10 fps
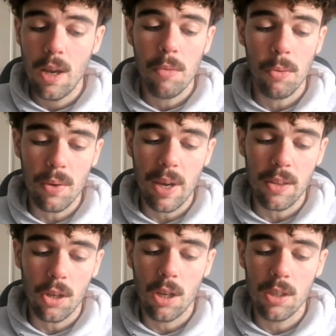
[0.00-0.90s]
But when you add
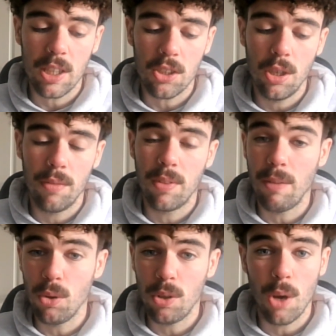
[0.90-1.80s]
the context of
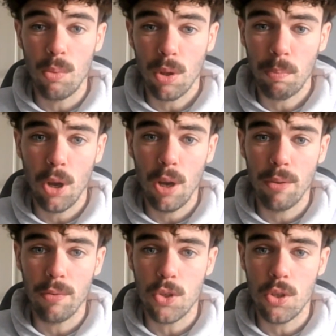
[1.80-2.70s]
they've only owned
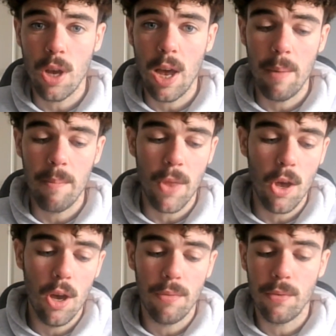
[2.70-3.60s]
Hertha
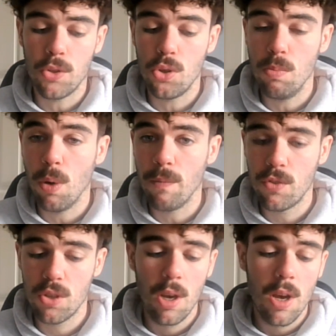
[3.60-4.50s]
for 2
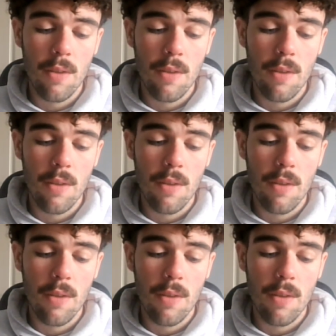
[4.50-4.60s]
months,